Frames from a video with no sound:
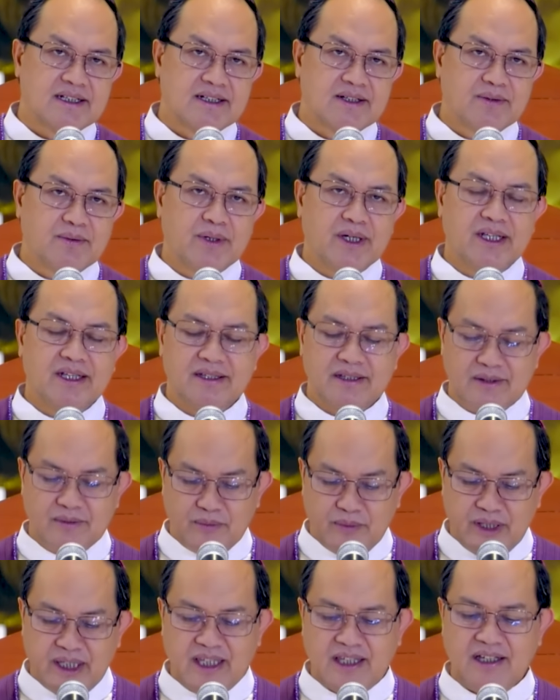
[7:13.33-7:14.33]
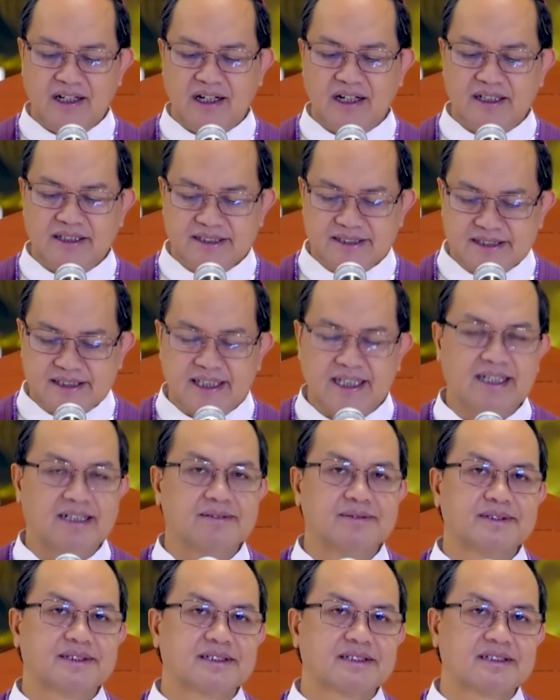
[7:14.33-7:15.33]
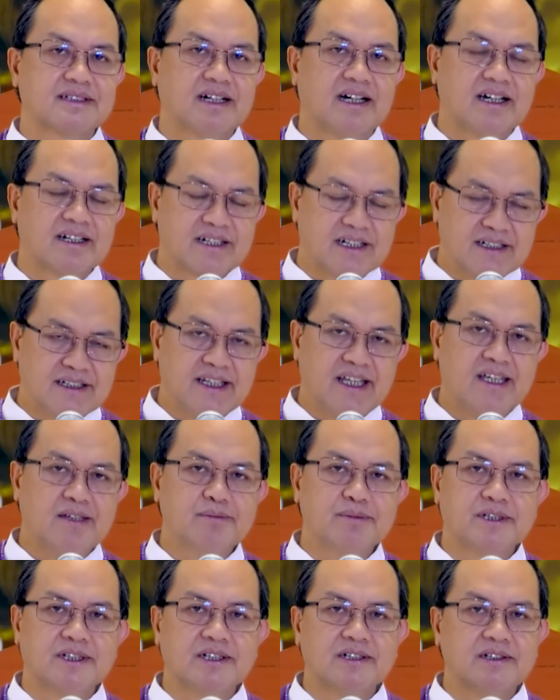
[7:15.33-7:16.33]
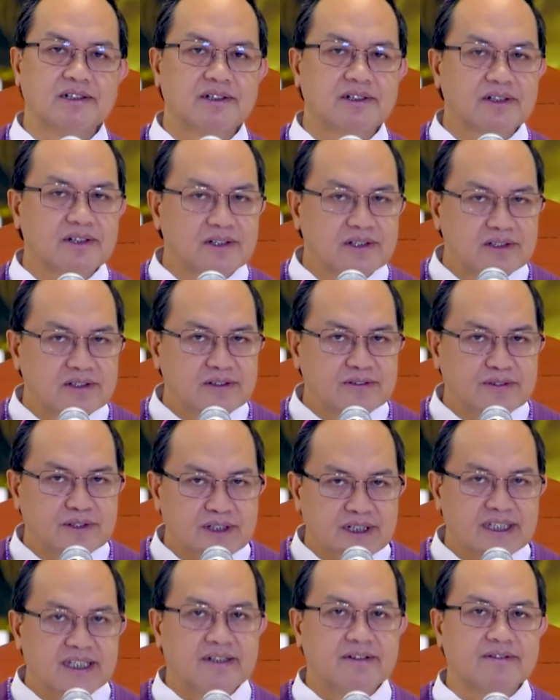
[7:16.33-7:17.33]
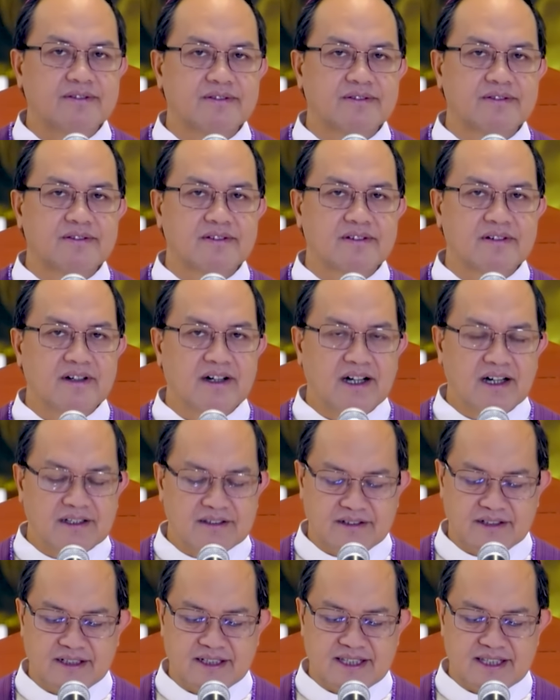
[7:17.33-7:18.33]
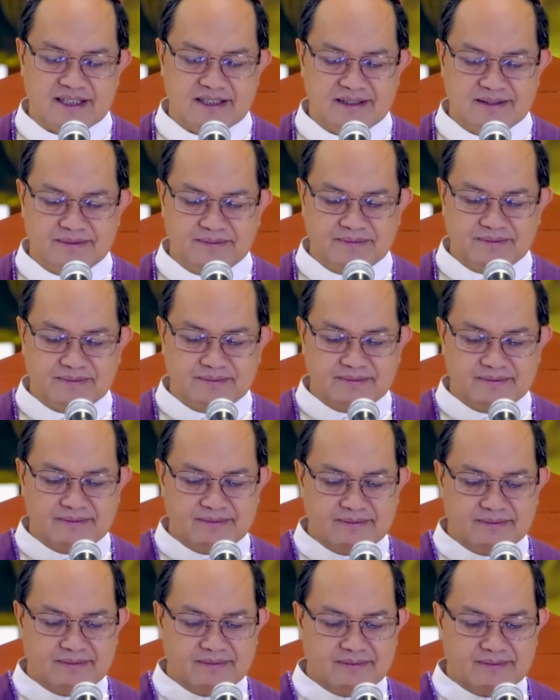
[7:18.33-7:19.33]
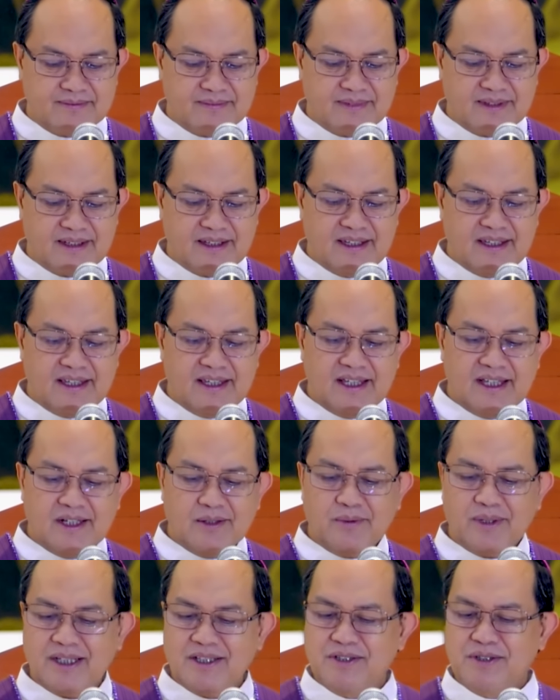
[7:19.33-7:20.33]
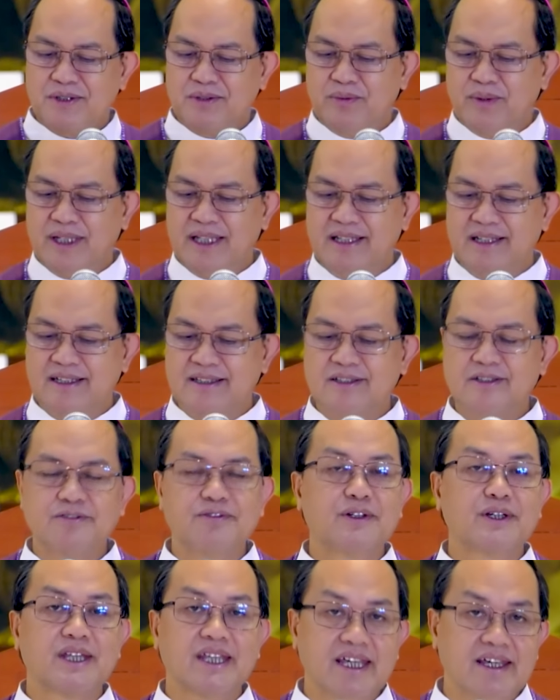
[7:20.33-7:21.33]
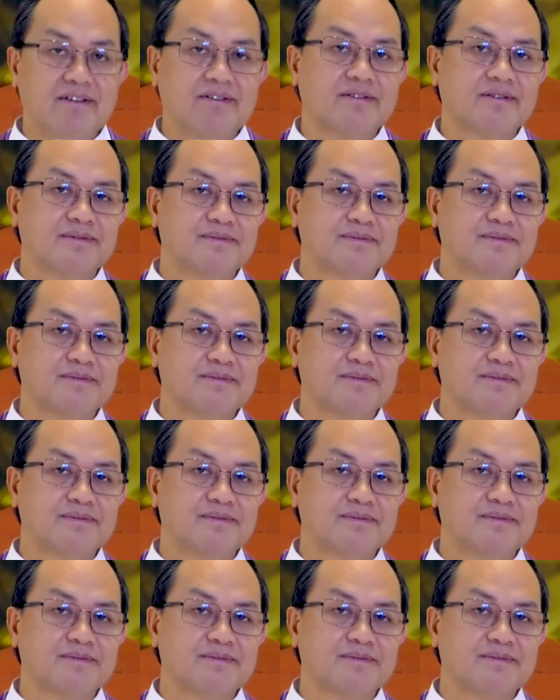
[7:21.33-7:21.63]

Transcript: when we ourselves are unable to forgive others? Why should we learn to forgive?